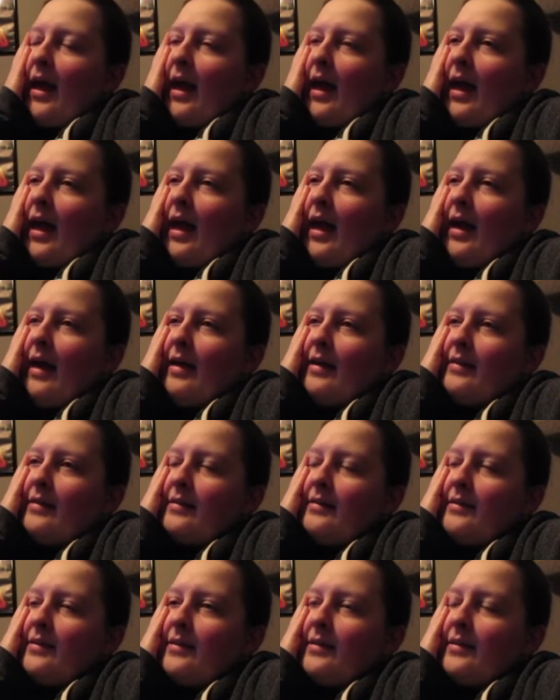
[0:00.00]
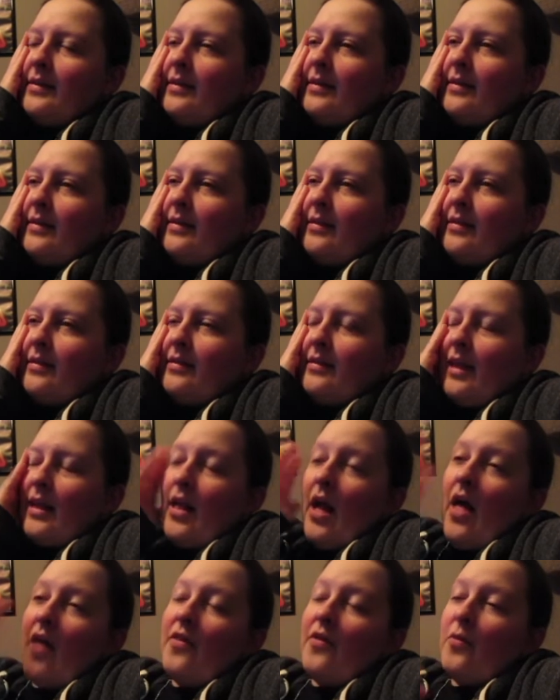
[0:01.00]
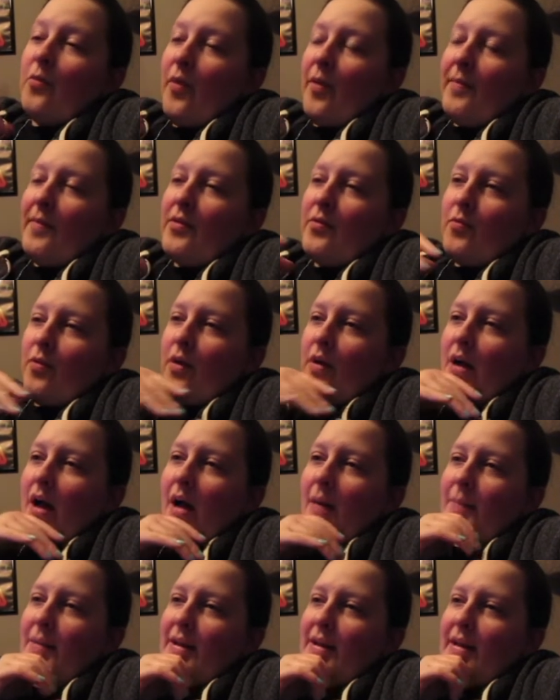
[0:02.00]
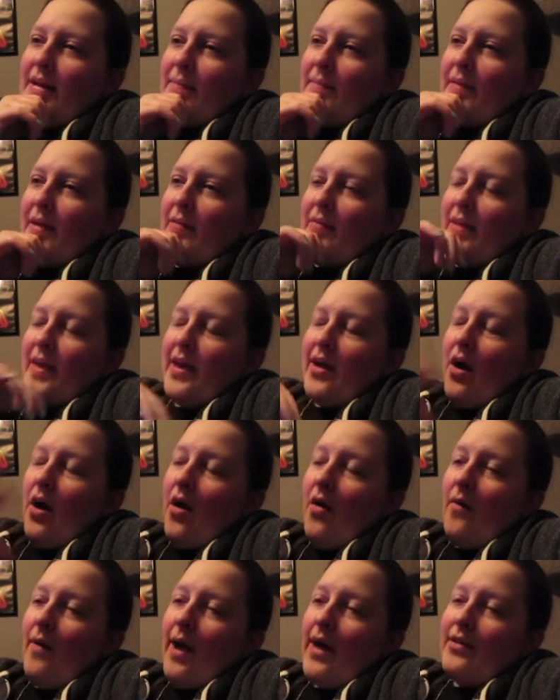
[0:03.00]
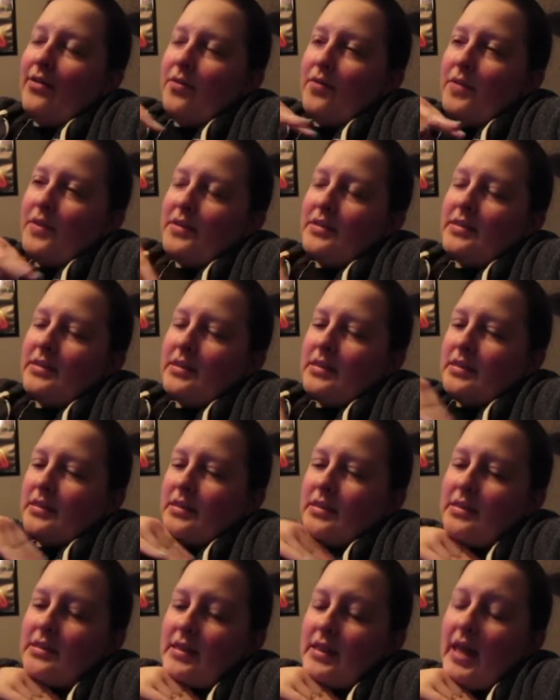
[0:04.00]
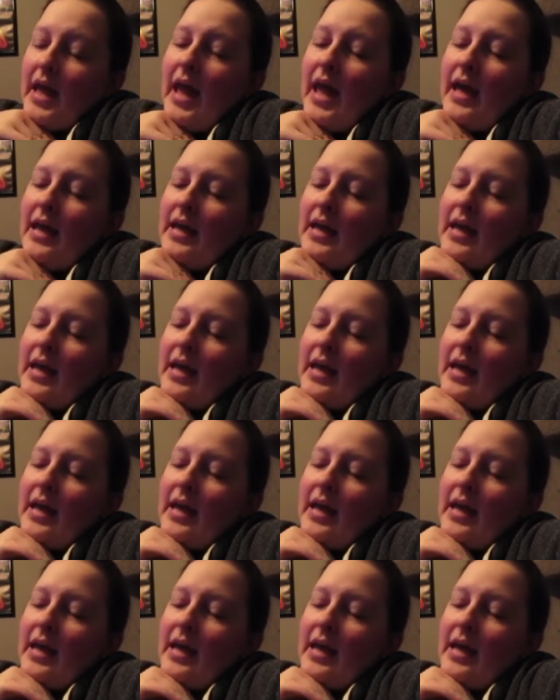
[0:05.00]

And then other women were commenting about like, "Oh, I know this and that."